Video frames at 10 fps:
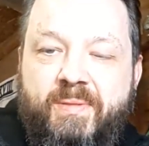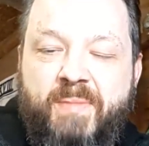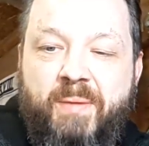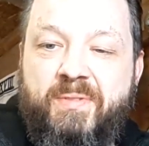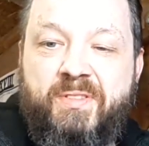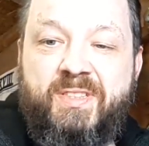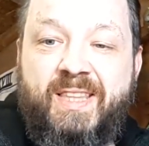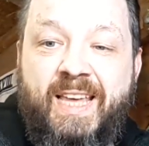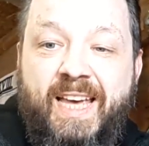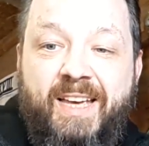Maybe it's just
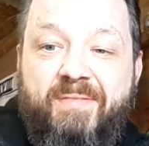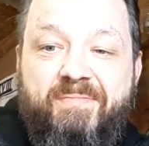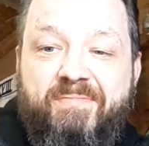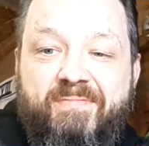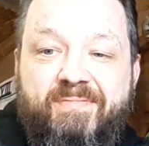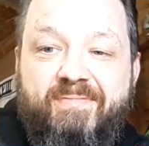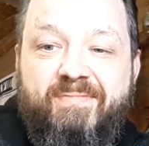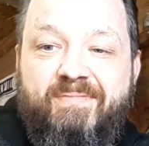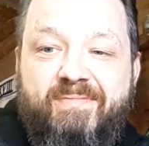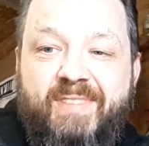there
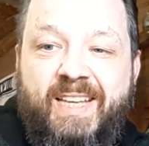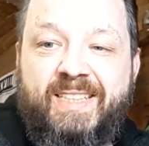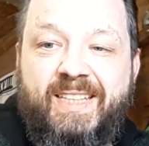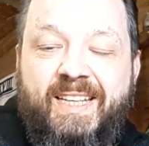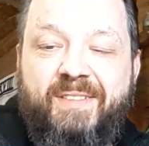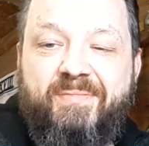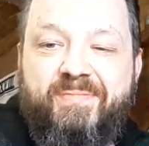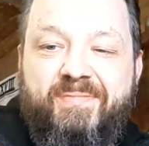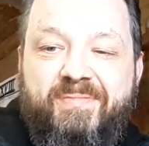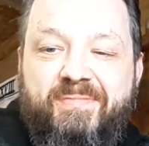as a
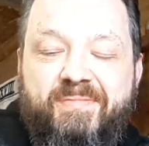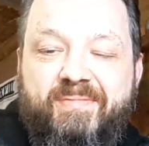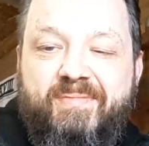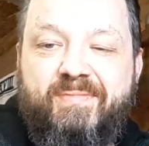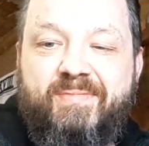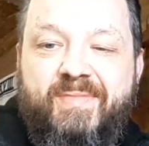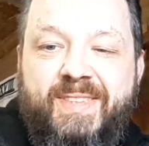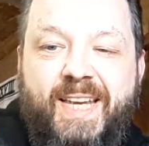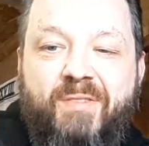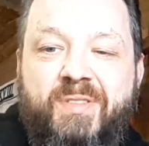
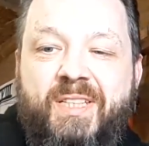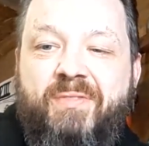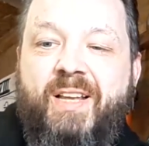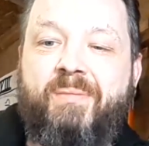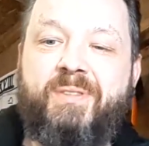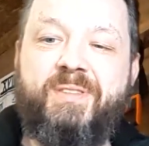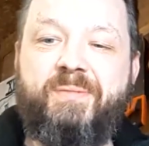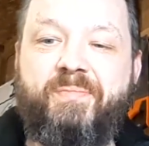decorative element.